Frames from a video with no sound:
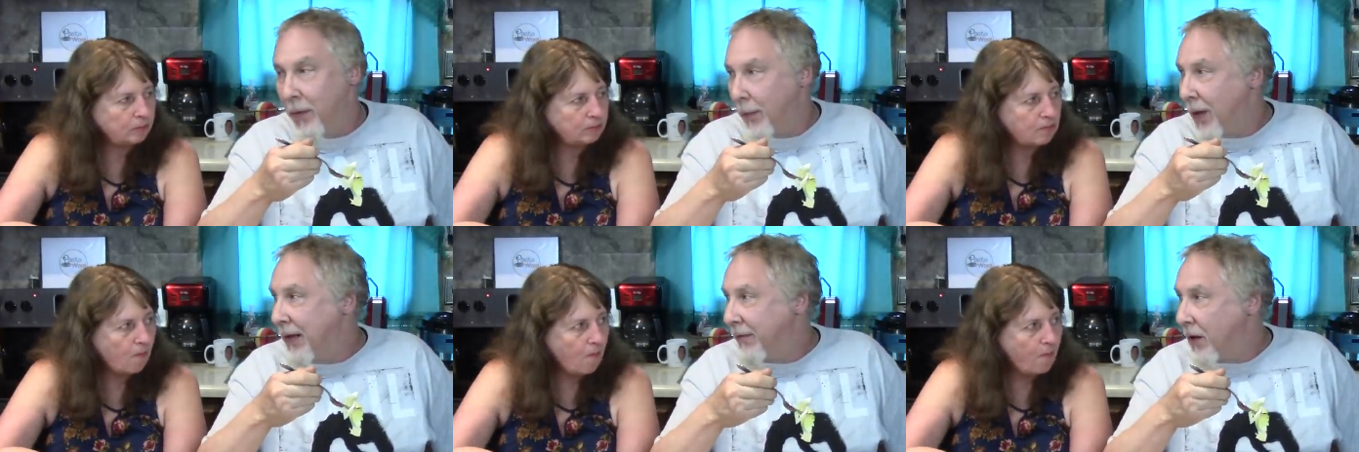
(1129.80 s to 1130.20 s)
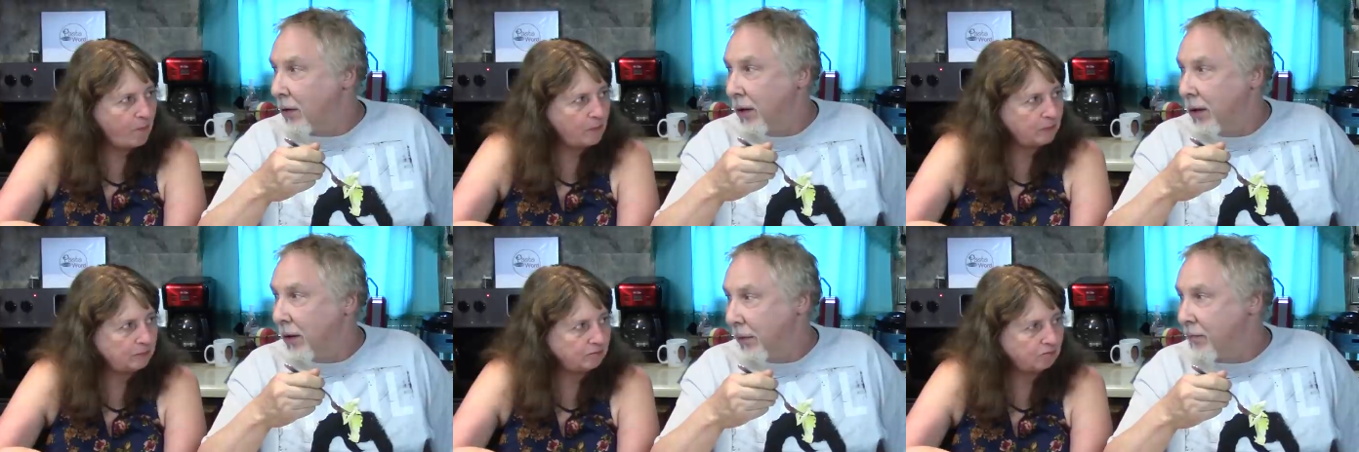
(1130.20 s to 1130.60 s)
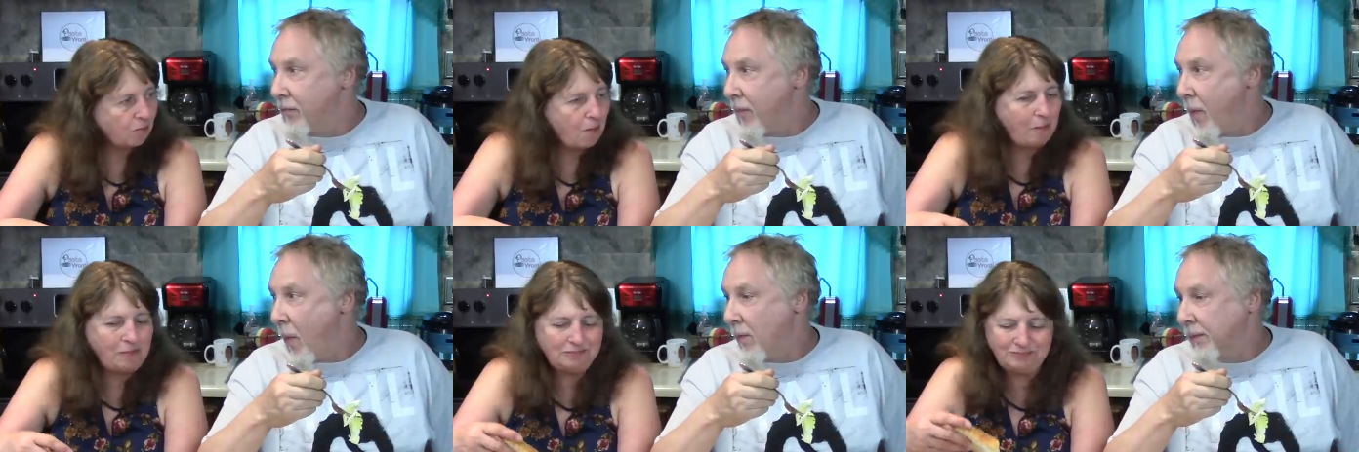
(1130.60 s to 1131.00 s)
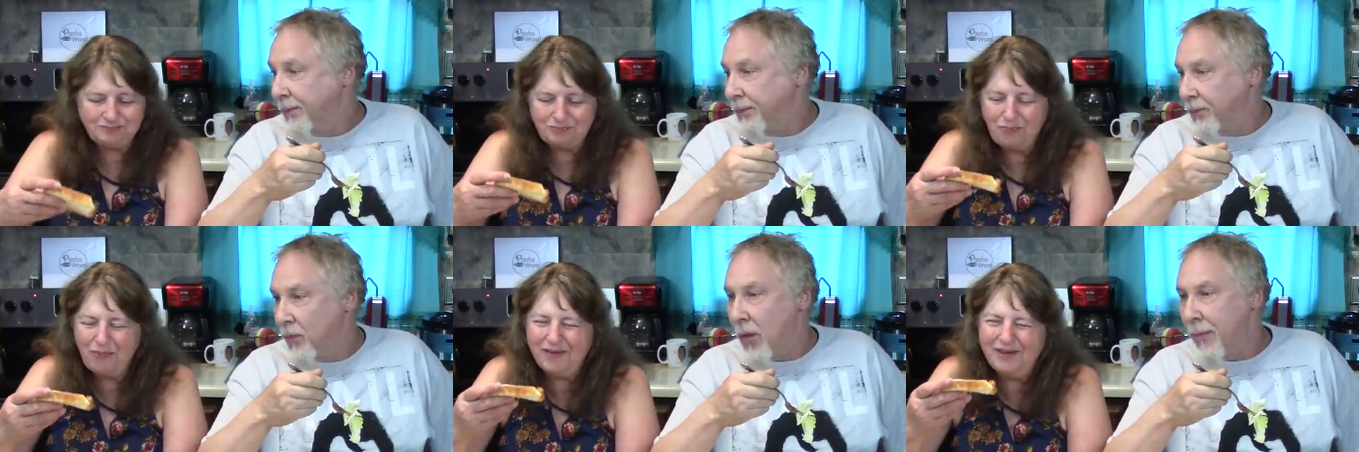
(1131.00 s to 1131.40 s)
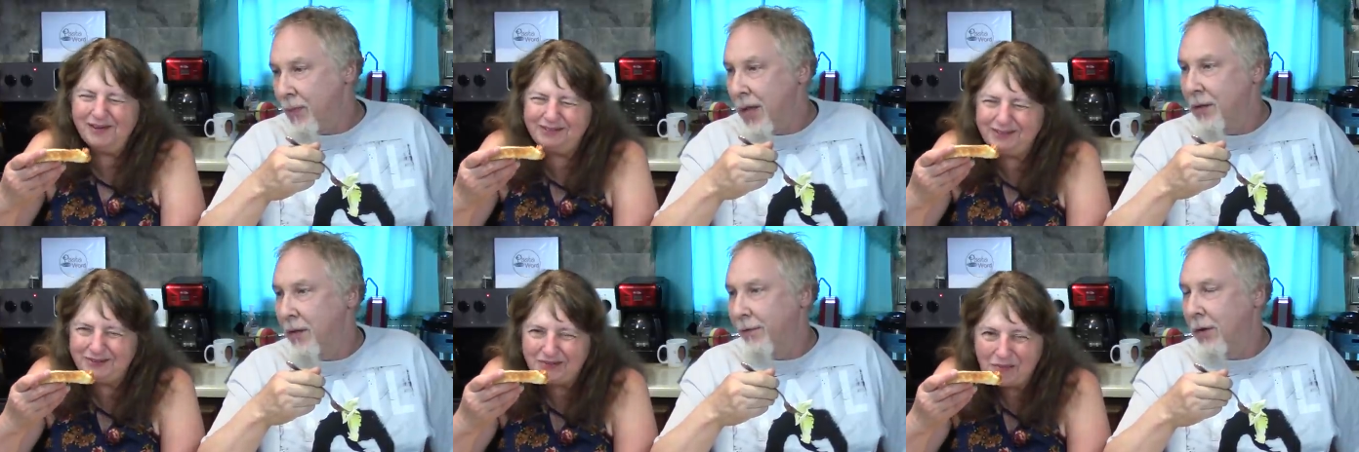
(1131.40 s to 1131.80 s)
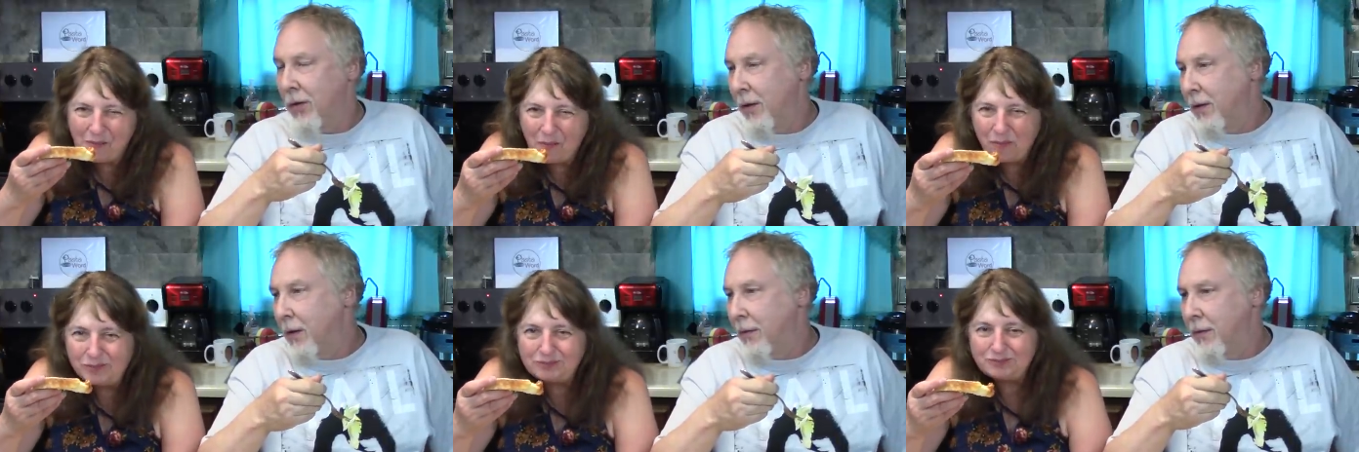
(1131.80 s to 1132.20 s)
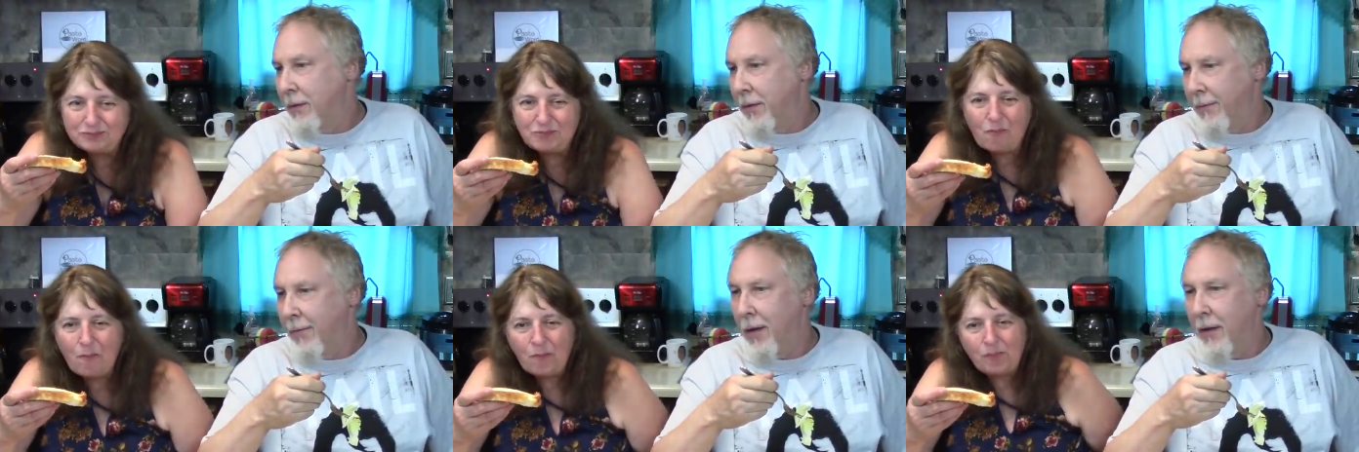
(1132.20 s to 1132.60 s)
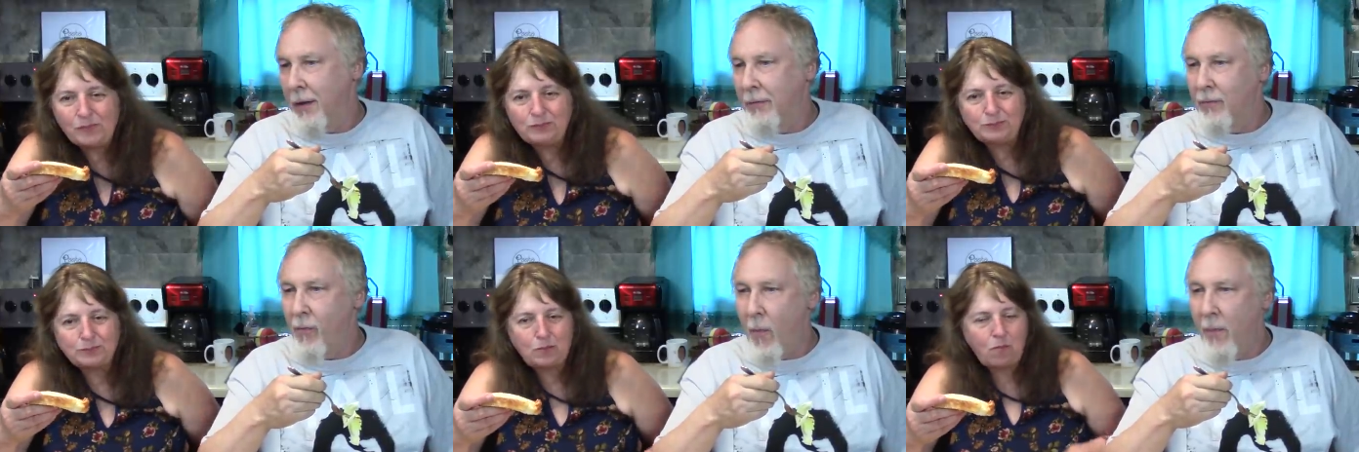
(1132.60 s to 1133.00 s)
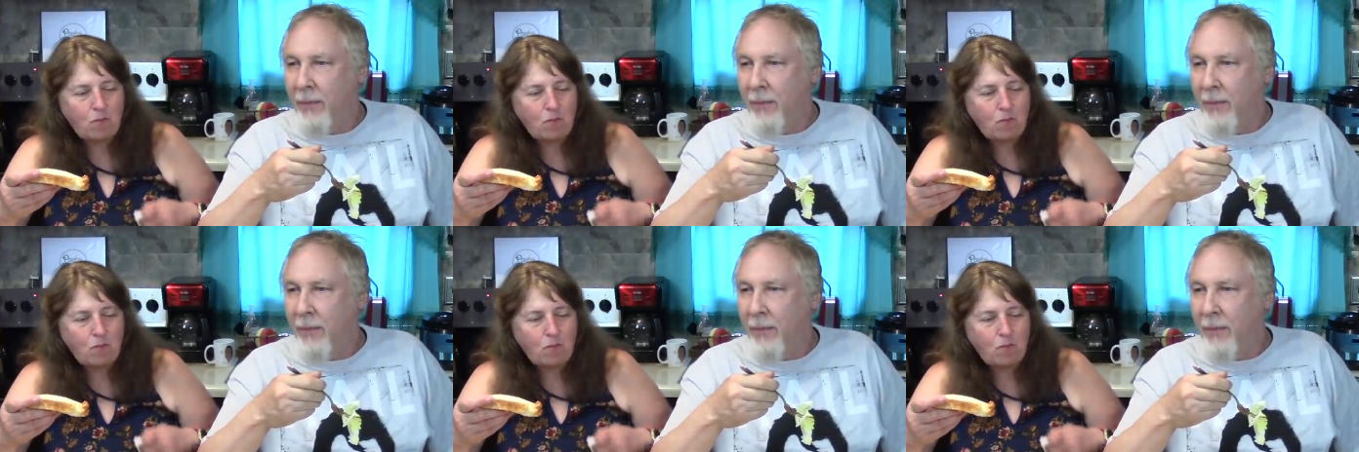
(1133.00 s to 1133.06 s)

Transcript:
Speaker 1: you might fall in. Sometimes you fall in for fun.